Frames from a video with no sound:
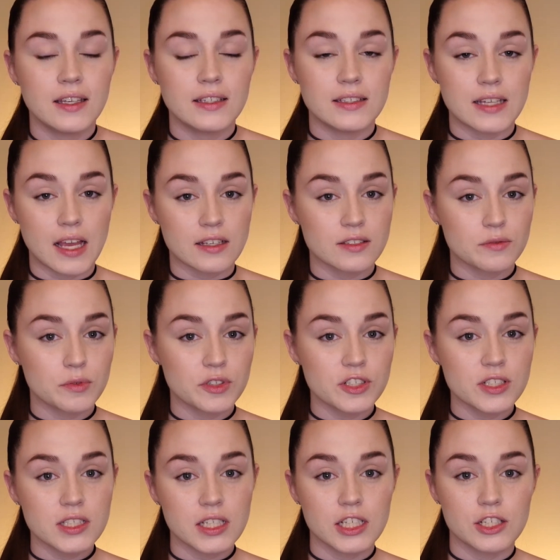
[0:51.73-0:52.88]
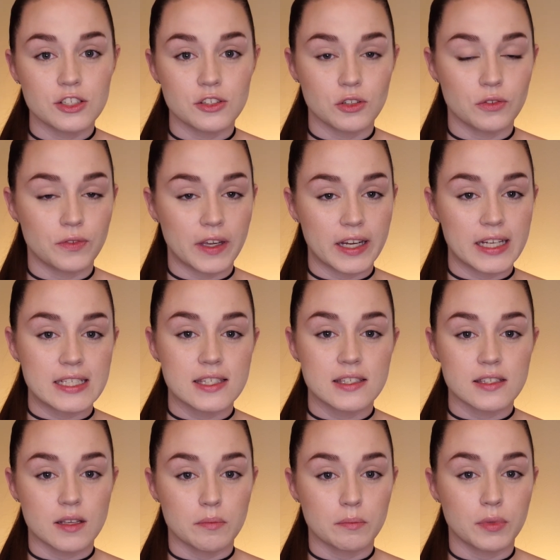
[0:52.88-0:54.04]
Next, we're just going to do a very
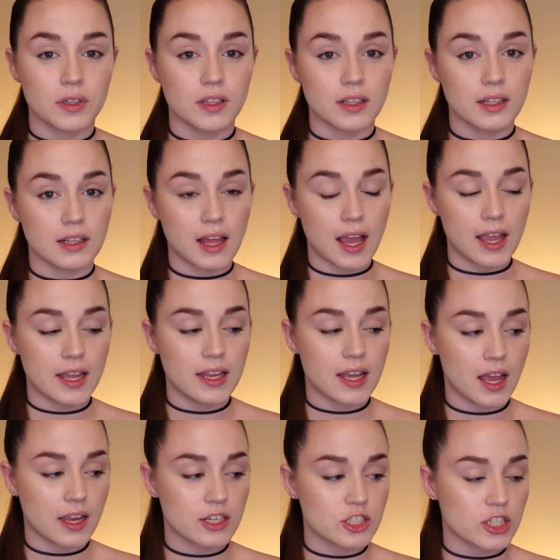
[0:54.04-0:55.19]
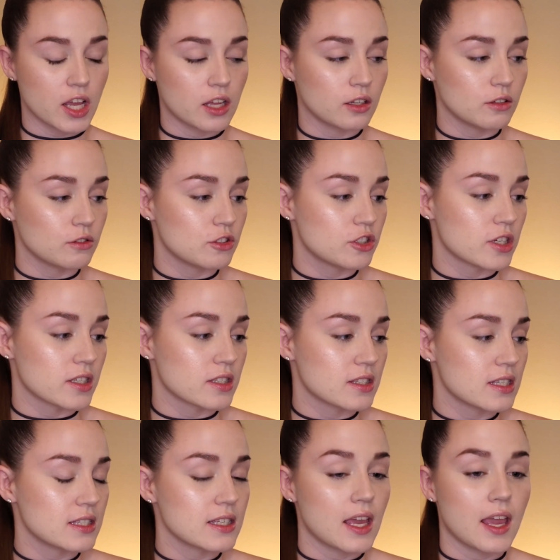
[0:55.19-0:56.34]
simple light eyeshadow just
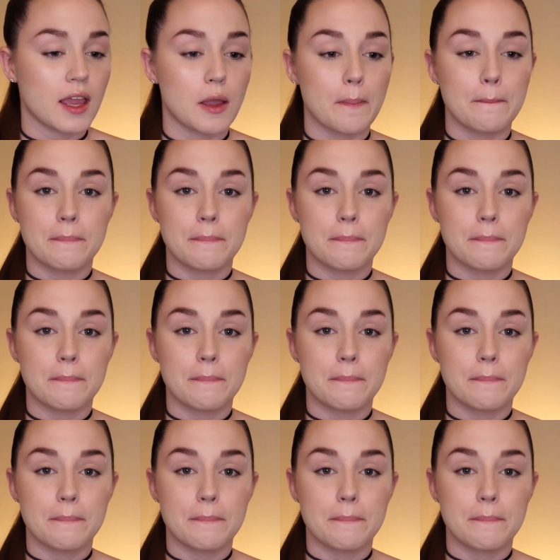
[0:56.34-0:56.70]
as a